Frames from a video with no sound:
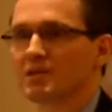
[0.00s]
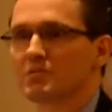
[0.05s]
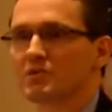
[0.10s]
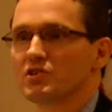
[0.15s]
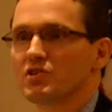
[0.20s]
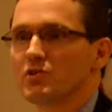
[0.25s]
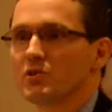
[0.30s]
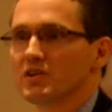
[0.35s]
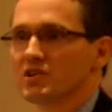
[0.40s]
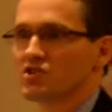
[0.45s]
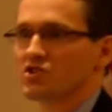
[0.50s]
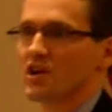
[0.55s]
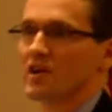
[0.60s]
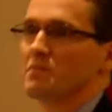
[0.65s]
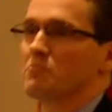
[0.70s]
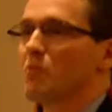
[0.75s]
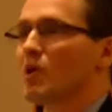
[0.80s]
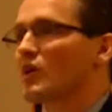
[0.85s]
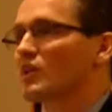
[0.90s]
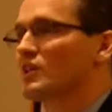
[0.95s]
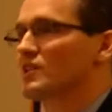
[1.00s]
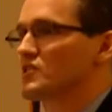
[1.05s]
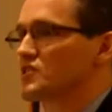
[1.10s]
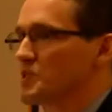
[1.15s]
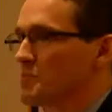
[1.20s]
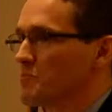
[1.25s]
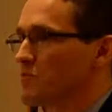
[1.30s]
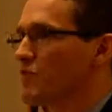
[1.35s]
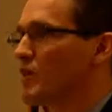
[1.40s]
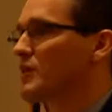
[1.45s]
thing we're doing is trying to market
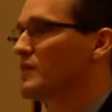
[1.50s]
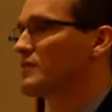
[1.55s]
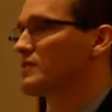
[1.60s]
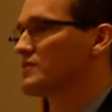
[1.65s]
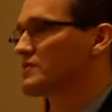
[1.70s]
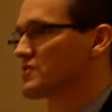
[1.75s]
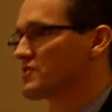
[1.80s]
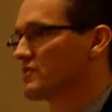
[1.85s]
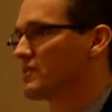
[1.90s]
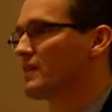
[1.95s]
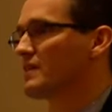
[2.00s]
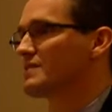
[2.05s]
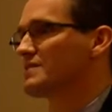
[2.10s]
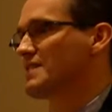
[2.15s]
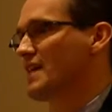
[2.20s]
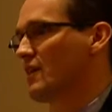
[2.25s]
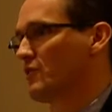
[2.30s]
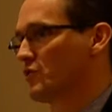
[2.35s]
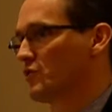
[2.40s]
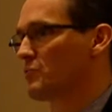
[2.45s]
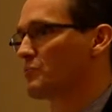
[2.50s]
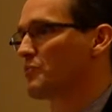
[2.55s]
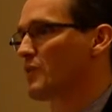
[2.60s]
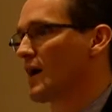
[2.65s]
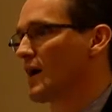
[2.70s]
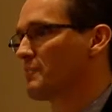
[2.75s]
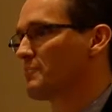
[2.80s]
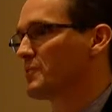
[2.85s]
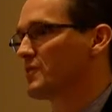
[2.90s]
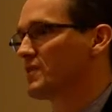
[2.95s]
some of our town-owned
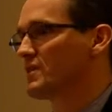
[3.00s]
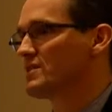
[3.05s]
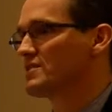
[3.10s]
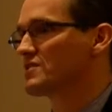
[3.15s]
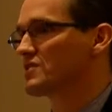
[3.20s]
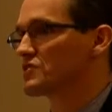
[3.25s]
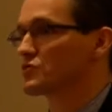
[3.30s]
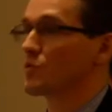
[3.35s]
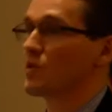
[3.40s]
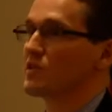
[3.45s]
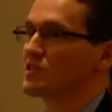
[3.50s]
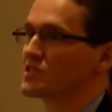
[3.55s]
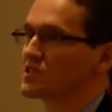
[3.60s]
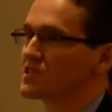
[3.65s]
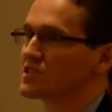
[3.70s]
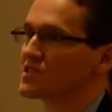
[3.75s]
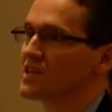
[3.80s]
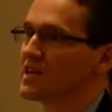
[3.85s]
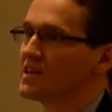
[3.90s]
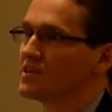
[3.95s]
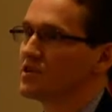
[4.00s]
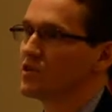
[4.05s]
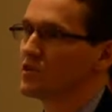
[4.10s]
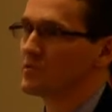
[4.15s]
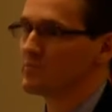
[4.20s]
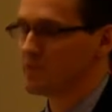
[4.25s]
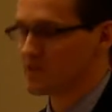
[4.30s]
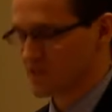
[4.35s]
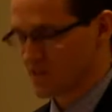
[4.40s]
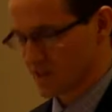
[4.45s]
properties, as well as the
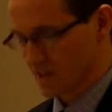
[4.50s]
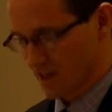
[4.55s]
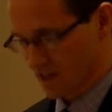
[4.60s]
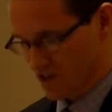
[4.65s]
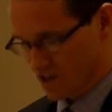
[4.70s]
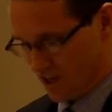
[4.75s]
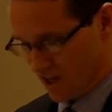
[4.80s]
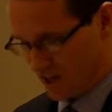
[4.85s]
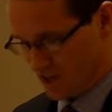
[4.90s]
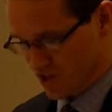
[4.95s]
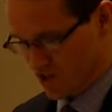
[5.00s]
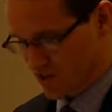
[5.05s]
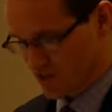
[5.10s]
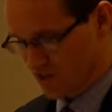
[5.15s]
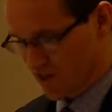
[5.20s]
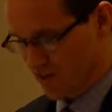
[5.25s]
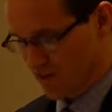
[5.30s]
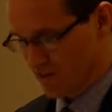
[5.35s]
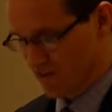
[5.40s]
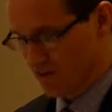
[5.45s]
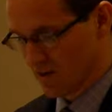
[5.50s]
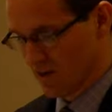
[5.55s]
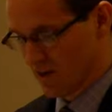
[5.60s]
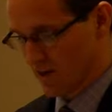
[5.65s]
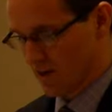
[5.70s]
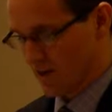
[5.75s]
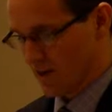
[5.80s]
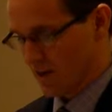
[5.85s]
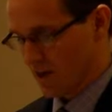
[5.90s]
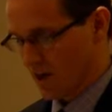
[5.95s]
state-owned Mystic Education Center.
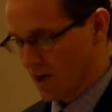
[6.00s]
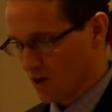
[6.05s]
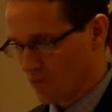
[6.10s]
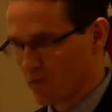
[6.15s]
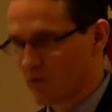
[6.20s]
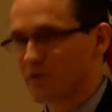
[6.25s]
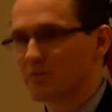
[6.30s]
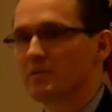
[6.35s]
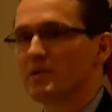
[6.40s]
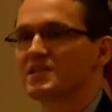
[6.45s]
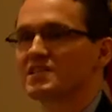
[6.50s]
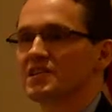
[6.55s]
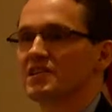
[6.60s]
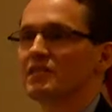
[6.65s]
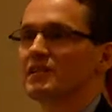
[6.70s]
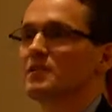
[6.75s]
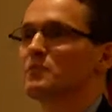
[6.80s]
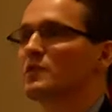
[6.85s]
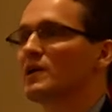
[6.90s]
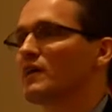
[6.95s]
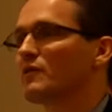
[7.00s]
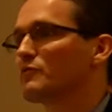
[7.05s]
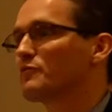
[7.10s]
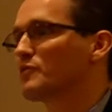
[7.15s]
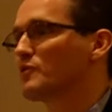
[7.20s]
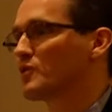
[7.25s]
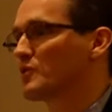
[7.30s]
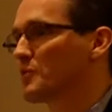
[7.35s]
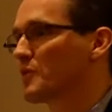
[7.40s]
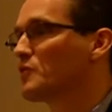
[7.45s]
We recently went out
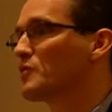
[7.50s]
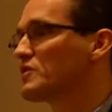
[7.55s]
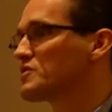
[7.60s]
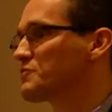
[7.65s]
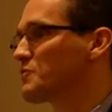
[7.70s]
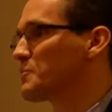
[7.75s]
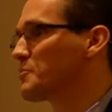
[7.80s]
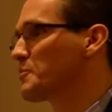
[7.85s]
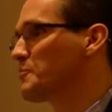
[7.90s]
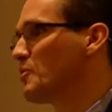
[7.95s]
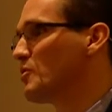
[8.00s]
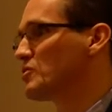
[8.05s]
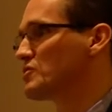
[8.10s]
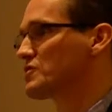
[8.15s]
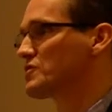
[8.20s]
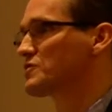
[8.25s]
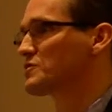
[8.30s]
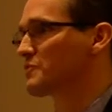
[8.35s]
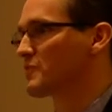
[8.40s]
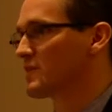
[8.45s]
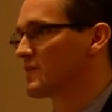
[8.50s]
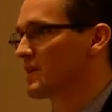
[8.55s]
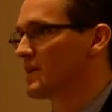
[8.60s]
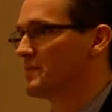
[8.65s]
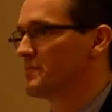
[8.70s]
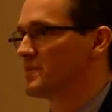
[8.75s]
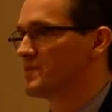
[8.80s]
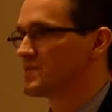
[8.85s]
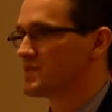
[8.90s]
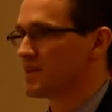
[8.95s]
for a request for proposals for the
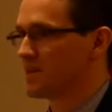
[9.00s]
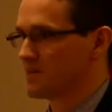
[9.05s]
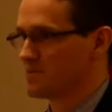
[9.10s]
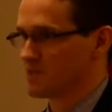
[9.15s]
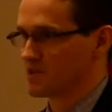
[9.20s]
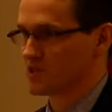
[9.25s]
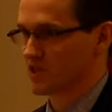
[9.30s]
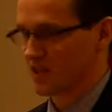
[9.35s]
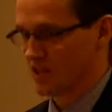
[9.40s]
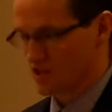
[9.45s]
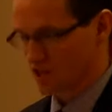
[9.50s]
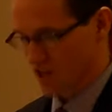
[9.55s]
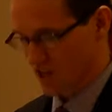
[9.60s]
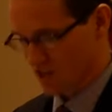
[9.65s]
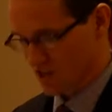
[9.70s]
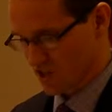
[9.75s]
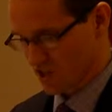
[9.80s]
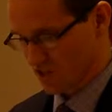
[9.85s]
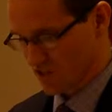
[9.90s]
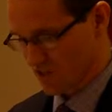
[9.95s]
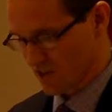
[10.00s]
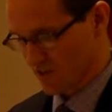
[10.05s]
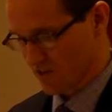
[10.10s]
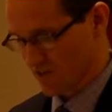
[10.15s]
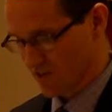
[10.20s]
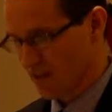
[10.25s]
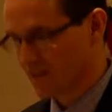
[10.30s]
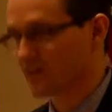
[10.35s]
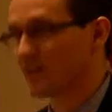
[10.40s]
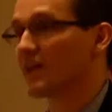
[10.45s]
MEC, the Mystic Education
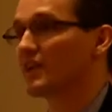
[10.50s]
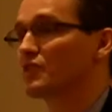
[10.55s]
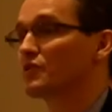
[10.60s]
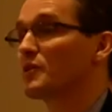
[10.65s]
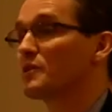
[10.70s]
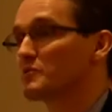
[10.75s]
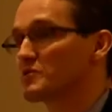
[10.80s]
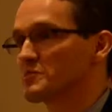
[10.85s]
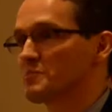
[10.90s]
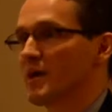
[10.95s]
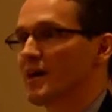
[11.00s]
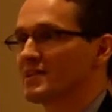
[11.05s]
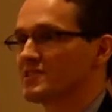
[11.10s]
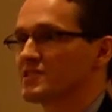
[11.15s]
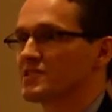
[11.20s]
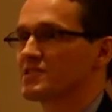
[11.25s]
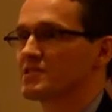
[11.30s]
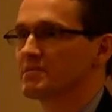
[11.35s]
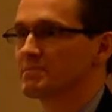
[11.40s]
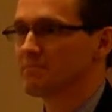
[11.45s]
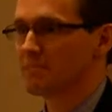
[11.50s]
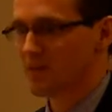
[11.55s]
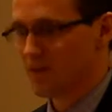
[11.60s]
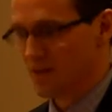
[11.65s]
Center. Got a lot of great responses,